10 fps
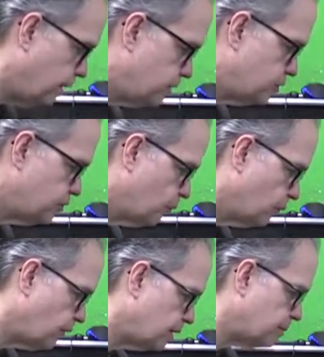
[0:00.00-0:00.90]
make
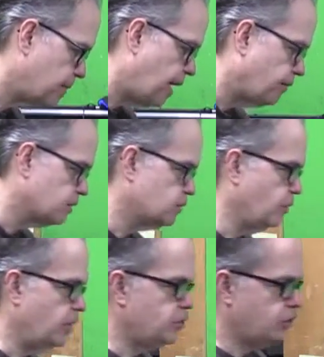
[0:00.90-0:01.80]
sure that the power
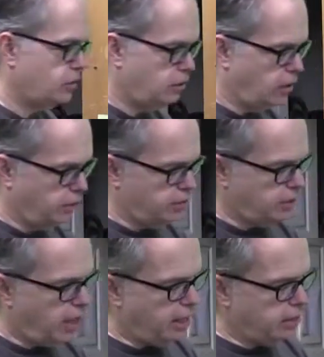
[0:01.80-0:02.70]
switch on the
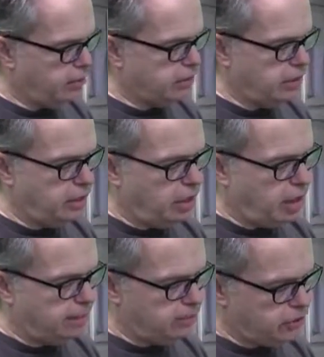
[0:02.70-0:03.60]
side here is in the
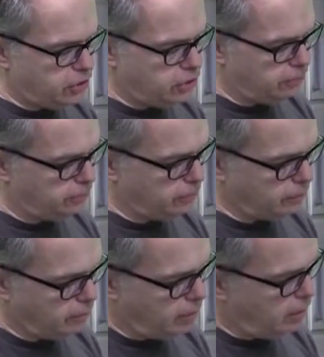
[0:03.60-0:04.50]
on position.
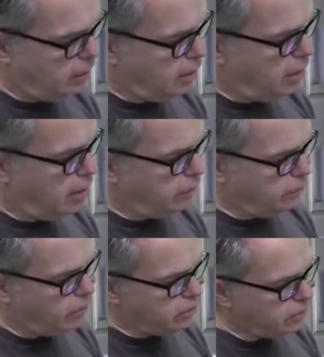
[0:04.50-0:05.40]
And
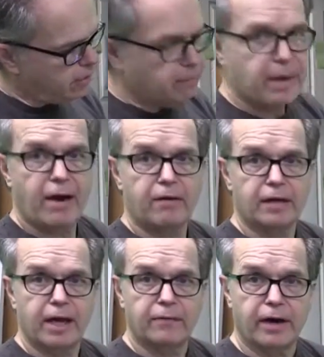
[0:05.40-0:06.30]
you'll notice we have a
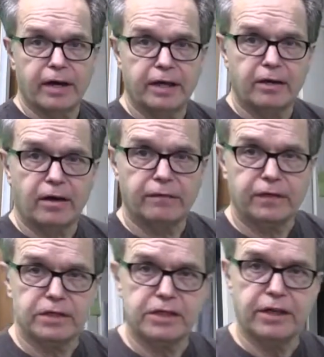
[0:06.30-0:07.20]
power light right here. I don't know
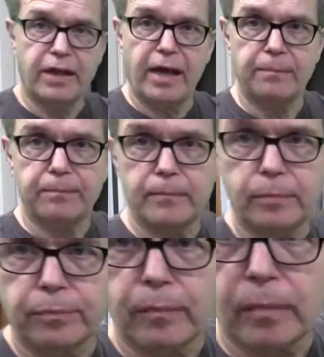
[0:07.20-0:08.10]
if you can see that.
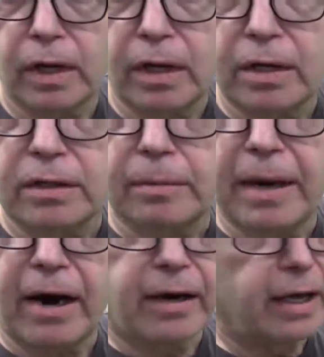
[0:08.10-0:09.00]
The
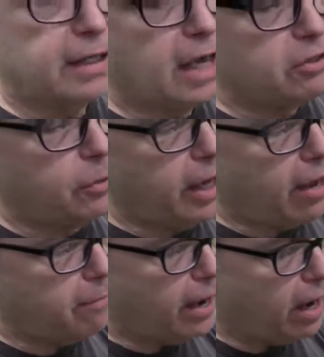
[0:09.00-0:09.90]
power light tells me we
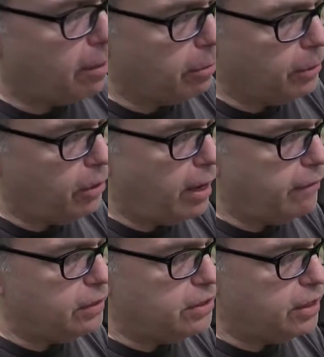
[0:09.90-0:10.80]
have power, but we don't
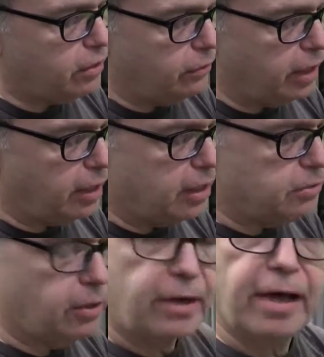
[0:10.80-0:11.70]
have any signal yet
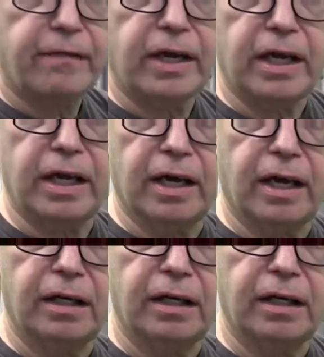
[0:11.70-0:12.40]
because we don't have the